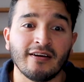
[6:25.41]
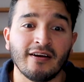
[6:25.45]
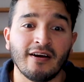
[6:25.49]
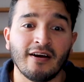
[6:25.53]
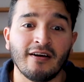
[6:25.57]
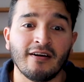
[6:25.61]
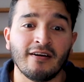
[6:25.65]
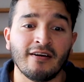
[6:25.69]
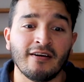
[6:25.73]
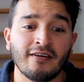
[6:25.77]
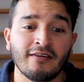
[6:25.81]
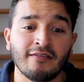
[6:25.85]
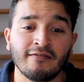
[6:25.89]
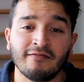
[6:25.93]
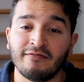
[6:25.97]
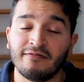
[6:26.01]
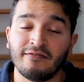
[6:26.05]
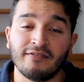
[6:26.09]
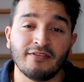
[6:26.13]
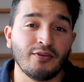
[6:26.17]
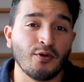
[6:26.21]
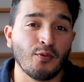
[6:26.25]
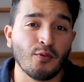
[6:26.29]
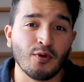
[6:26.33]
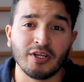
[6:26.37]
of
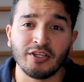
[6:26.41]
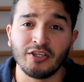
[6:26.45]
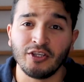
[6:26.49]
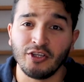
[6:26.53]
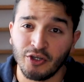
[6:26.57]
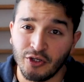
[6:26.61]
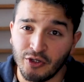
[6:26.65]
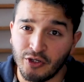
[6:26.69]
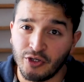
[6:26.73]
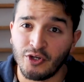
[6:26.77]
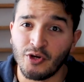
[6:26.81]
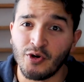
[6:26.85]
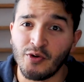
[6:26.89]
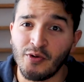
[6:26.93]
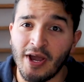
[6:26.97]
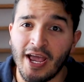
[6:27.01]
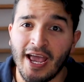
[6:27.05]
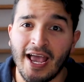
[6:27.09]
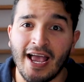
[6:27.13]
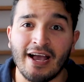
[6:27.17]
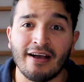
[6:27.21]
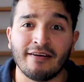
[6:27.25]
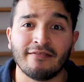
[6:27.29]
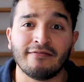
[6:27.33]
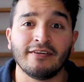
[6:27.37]
the one you do
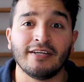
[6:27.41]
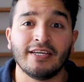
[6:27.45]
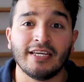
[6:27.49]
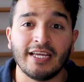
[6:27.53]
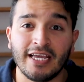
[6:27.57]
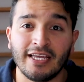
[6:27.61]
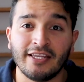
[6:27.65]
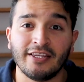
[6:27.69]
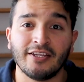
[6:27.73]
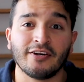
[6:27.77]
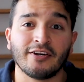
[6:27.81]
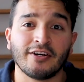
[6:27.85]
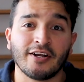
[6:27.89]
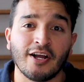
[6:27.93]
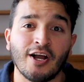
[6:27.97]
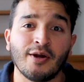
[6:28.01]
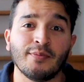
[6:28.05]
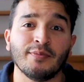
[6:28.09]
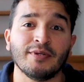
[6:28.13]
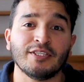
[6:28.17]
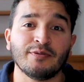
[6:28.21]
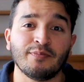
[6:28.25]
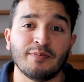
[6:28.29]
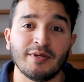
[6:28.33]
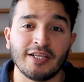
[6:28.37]
have in our
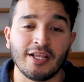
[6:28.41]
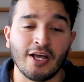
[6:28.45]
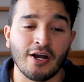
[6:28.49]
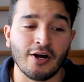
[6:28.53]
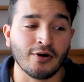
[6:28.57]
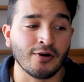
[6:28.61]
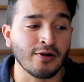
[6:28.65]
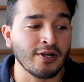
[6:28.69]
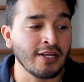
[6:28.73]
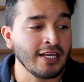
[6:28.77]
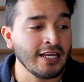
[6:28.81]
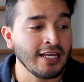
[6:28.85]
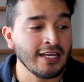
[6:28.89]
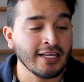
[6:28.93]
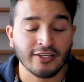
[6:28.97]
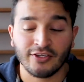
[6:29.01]
comments below